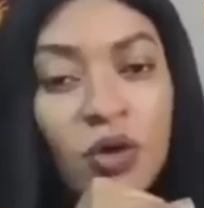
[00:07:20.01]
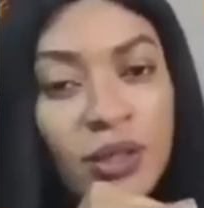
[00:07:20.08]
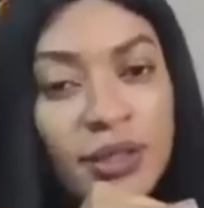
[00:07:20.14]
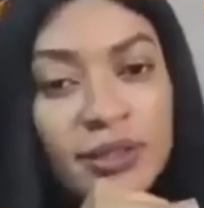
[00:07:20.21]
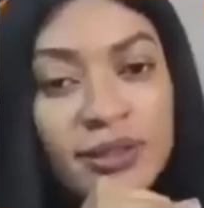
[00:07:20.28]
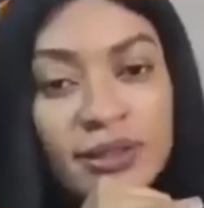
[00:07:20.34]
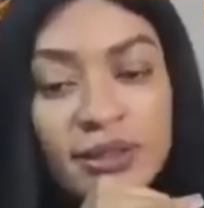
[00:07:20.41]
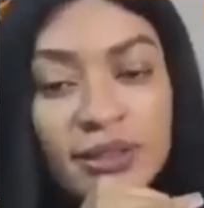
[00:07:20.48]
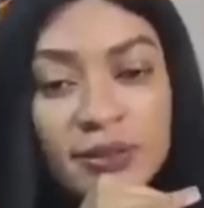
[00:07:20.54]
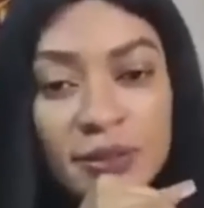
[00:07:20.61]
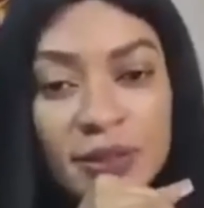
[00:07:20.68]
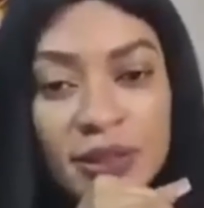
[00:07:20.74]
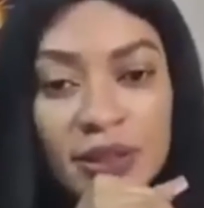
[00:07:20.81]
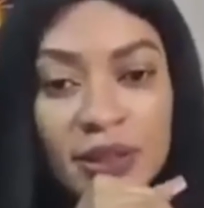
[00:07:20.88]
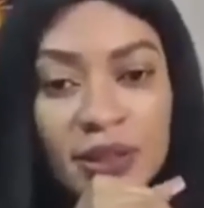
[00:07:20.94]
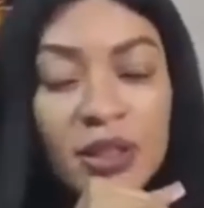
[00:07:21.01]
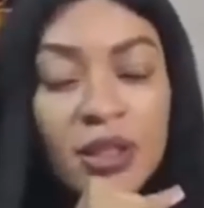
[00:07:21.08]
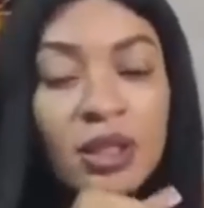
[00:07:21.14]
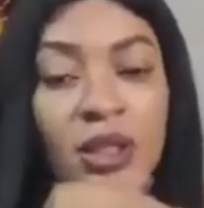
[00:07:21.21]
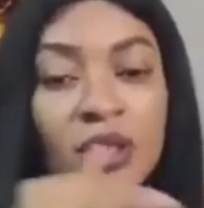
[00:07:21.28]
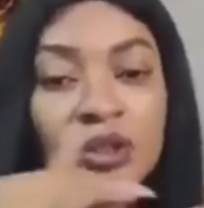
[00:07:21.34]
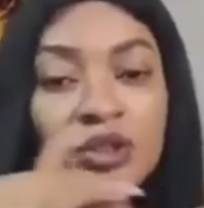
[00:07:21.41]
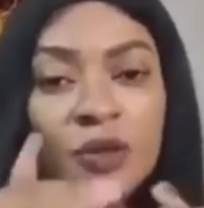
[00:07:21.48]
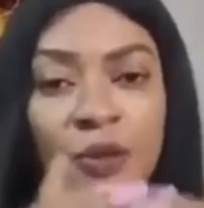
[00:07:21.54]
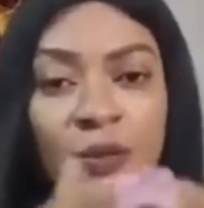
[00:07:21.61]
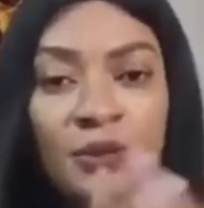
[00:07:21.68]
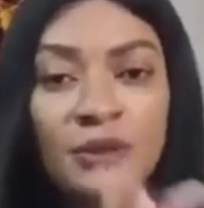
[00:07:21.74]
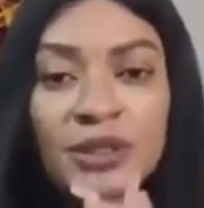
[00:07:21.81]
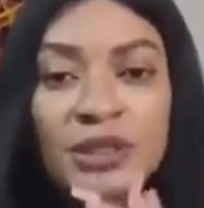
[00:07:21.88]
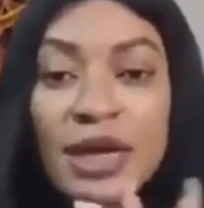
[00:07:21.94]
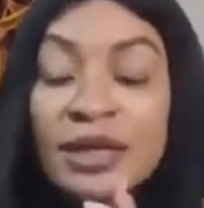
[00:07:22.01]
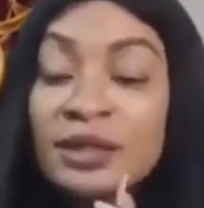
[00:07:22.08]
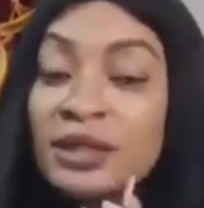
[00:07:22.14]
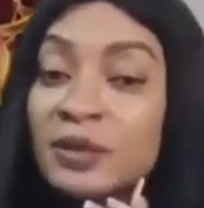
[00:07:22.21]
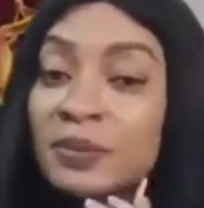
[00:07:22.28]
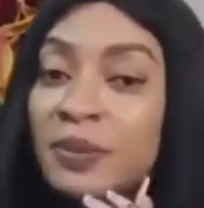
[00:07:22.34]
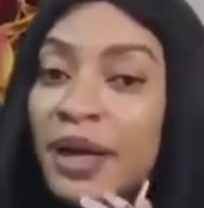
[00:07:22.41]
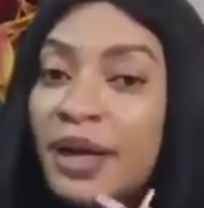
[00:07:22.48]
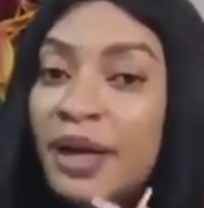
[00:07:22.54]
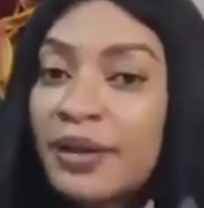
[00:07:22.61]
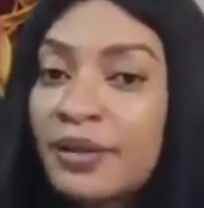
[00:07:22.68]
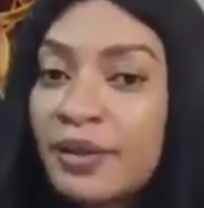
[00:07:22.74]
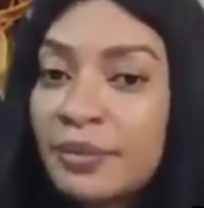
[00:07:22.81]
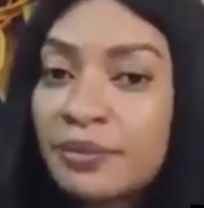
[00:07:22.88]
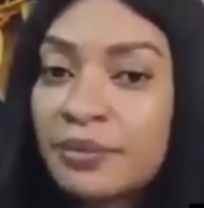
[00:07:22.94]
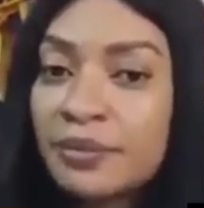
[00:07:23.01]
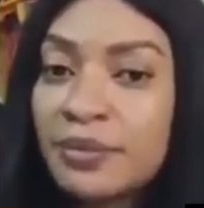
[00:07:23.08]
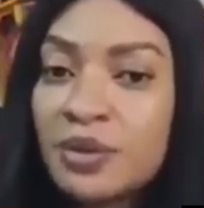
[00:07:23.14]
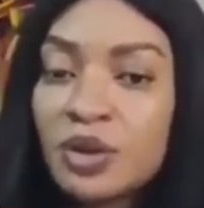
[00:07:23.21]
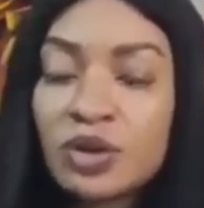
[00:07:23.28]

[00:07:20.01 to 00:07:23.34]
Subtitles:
honestly speaking. Some people say I inspire them.